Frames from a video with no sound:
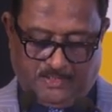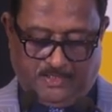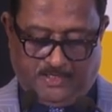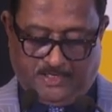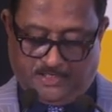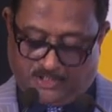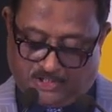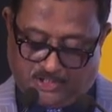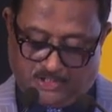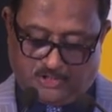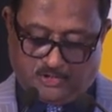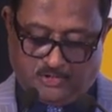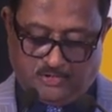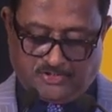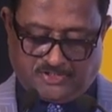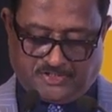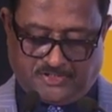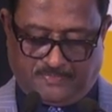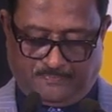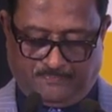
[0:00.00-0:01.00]
In
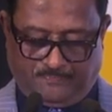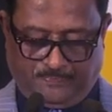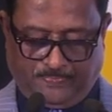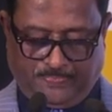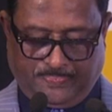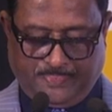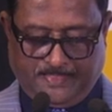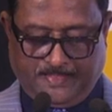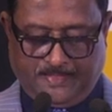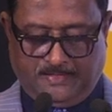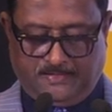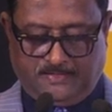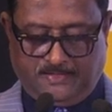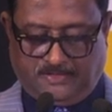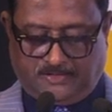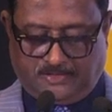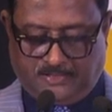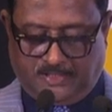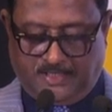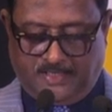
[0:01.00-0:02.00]
conclusion, the
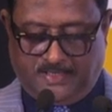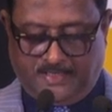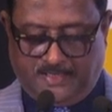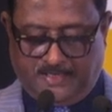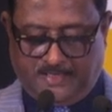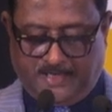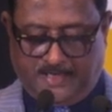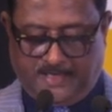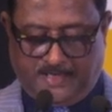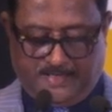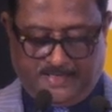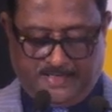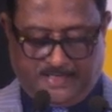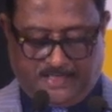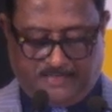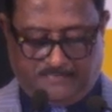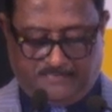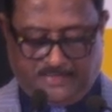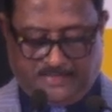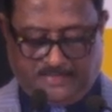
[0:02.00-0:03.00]
3rd India
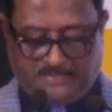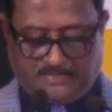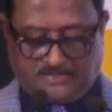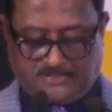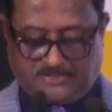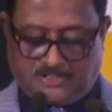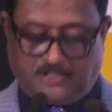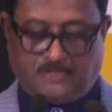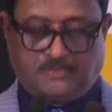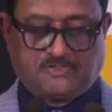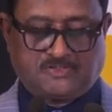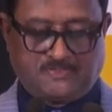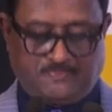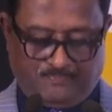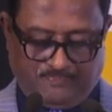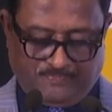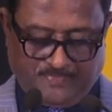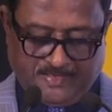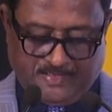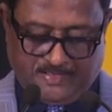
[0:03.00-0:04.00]
ADR Week serves
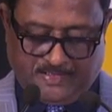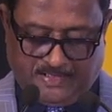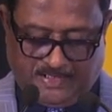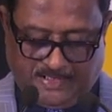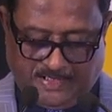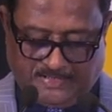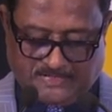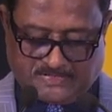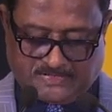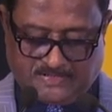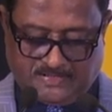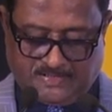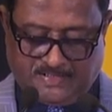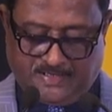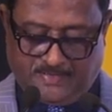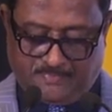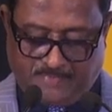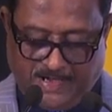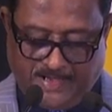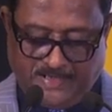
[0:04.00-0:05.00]
as a
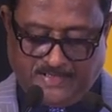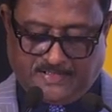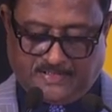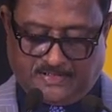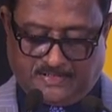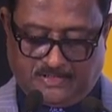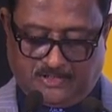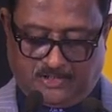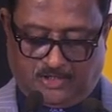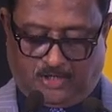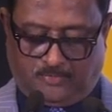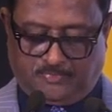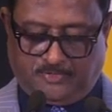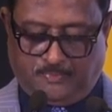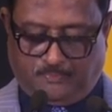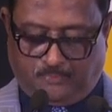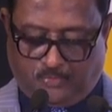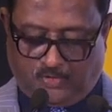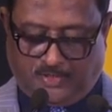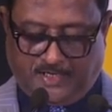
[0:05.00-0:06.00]
reminder of the
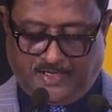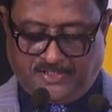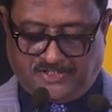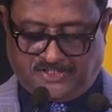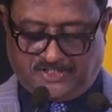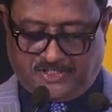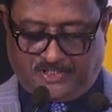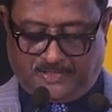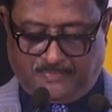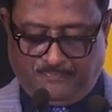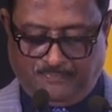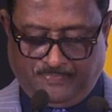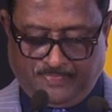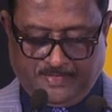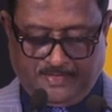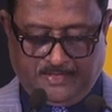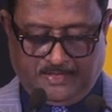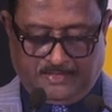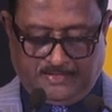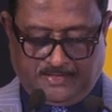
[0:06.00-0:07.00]
potential
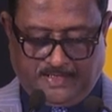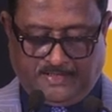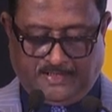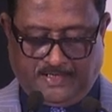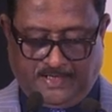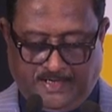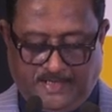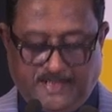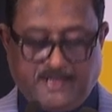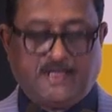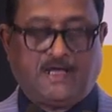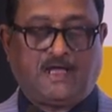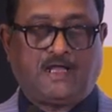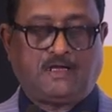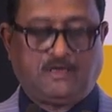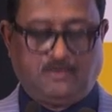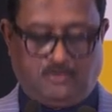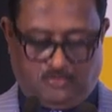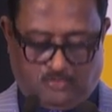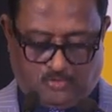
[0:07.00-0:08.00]
that
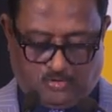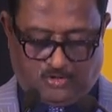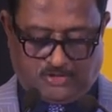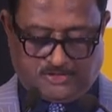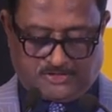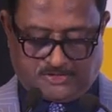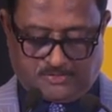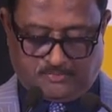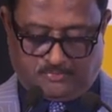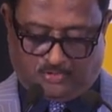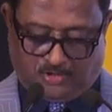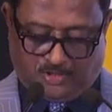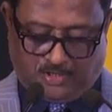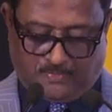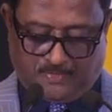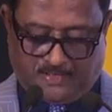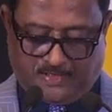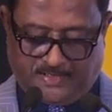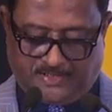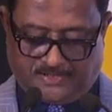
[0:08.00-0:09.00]
ADR holds for
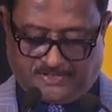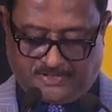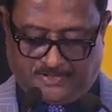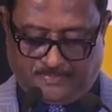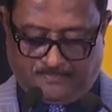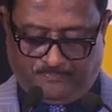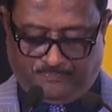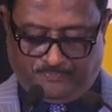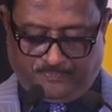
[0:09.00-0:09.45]
our nation.